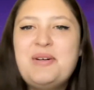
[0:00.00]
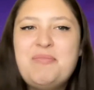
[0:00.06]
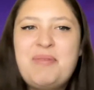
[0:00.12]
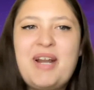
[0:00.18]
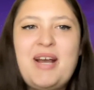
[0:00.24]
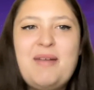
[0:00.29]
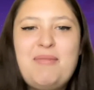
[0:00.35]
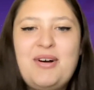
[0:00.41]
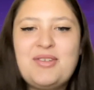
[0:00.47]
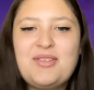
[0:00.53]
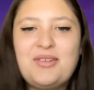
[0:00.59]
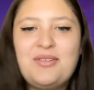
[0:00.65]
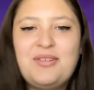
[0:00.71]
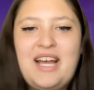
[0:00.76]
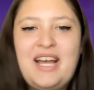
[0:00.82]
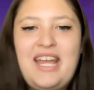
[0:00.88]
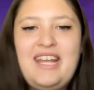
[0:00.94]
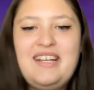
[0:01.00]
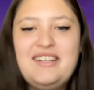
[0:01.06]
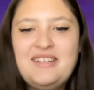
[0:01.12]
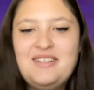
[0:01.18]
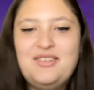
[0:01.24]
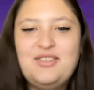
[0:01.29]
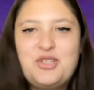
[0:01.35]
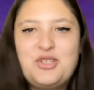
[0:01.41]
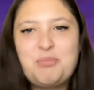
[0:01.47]
but I'm also like
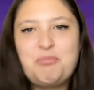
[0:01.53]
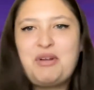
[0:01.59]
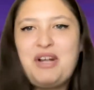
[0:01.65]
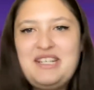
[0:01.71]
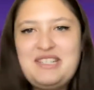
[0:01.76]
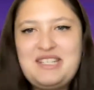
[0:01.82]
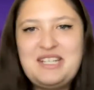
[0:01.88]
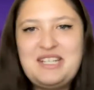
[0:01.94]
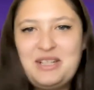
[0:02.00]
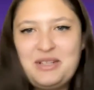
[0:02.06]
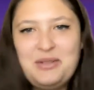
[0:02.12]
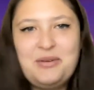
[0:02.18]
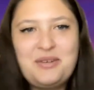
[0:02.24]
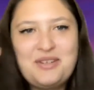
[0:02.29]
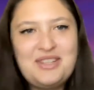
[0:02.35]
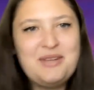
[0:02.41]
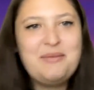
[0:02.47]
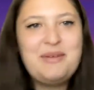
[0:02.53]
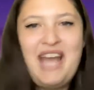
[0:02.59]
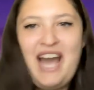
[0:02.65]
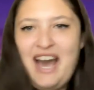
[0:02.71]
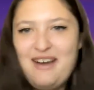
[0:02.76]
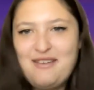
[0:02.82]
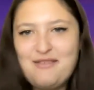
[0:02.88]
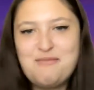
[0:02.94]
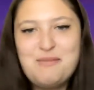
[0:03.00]
just praising the Lord that we
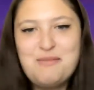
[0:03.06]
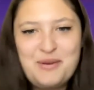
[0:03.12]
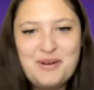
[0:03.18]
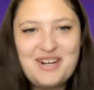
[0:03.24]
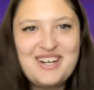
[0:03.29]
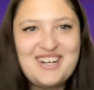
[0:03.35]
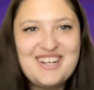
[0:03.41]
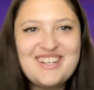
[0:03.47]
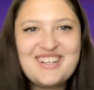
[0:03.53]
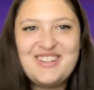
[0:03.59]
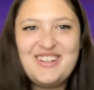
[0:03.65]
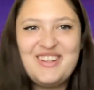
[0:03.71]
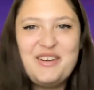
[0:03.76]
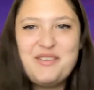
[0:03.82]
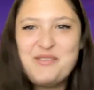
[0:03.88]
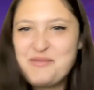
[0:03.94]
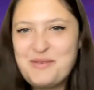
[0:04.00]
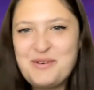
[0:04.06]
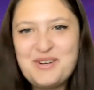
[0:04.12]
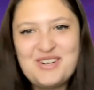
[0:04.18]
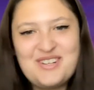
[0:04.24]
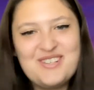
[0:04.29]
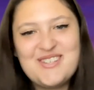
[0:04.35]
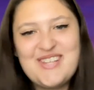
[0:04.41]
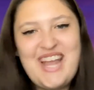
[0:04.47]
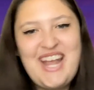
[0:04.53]
have more Clone
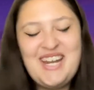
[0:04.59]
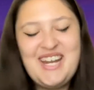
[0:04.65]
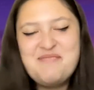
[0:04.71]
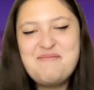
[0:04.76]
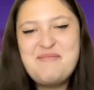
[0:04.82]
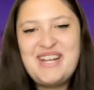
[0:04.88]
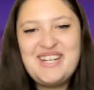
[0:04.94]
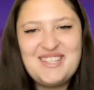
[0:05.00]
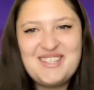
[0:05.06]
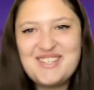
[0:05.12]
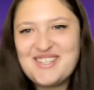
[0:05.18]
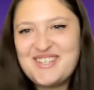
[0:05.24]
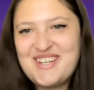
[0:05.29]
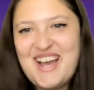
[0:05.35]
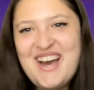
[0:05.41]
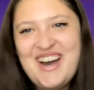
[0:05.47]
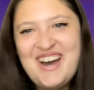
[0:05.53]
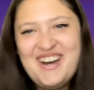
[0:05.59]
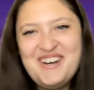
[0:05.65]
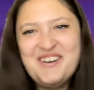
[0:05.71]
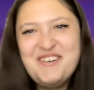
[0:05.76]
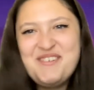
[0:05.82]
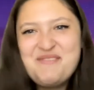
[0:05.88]
Wars animated stuff.